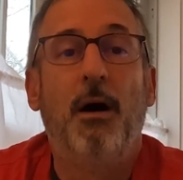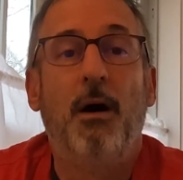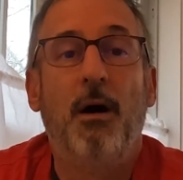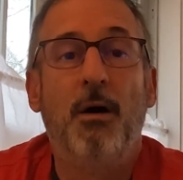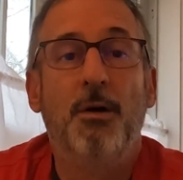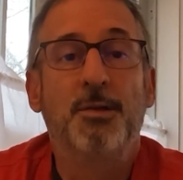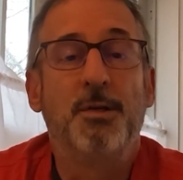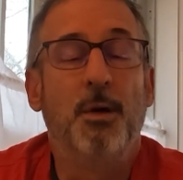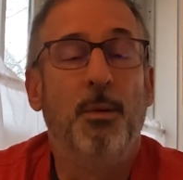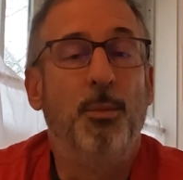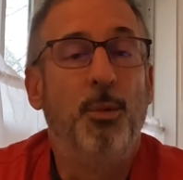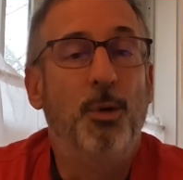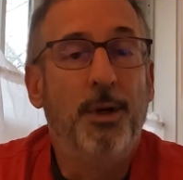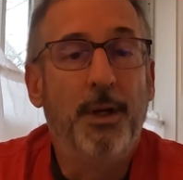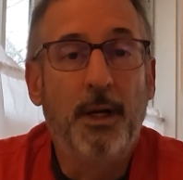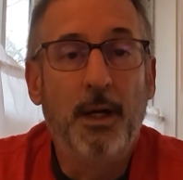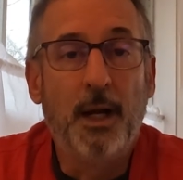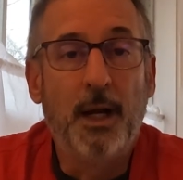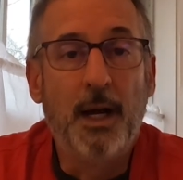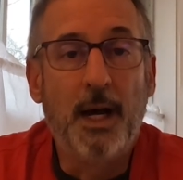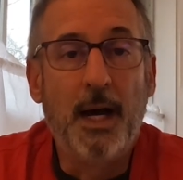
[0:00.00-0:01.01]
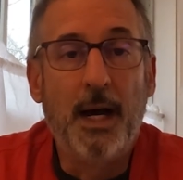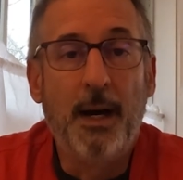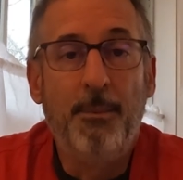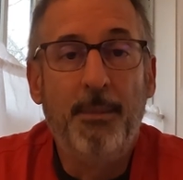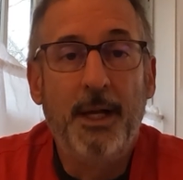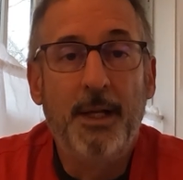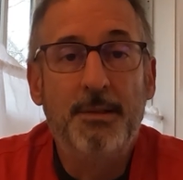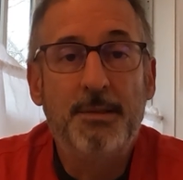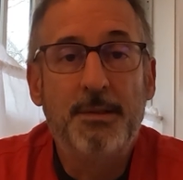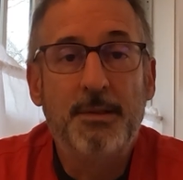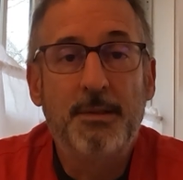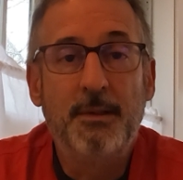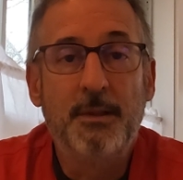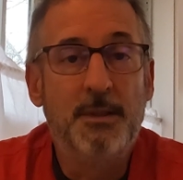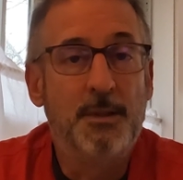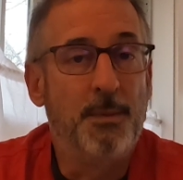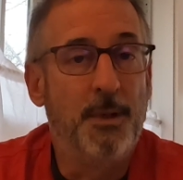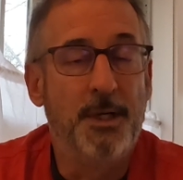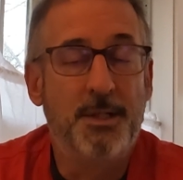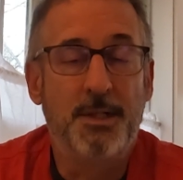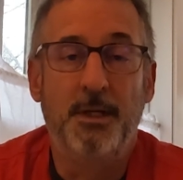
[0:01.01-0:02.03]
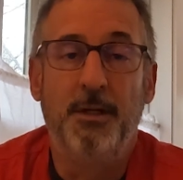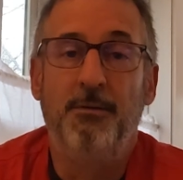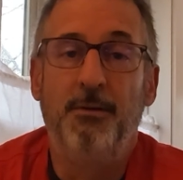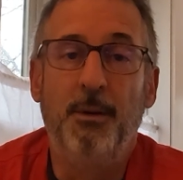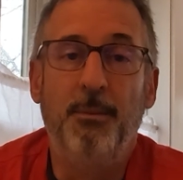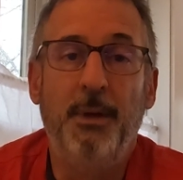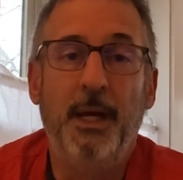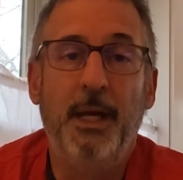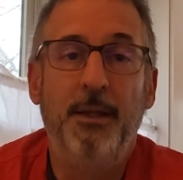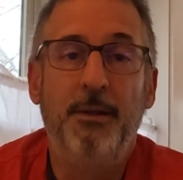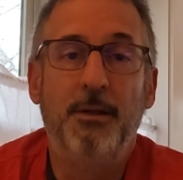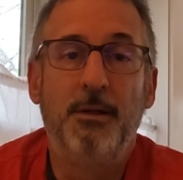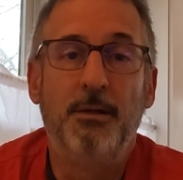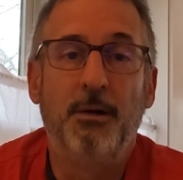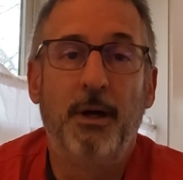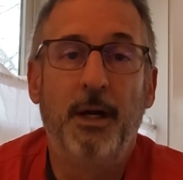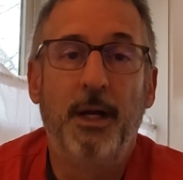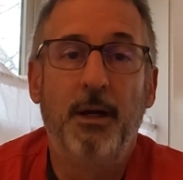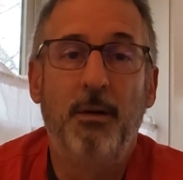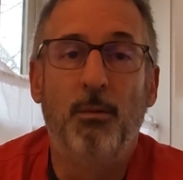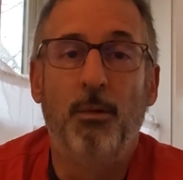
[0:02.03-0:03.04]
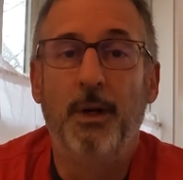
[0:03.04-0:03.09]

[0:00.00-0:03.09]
Also, put in a comment, especially if you made the drink.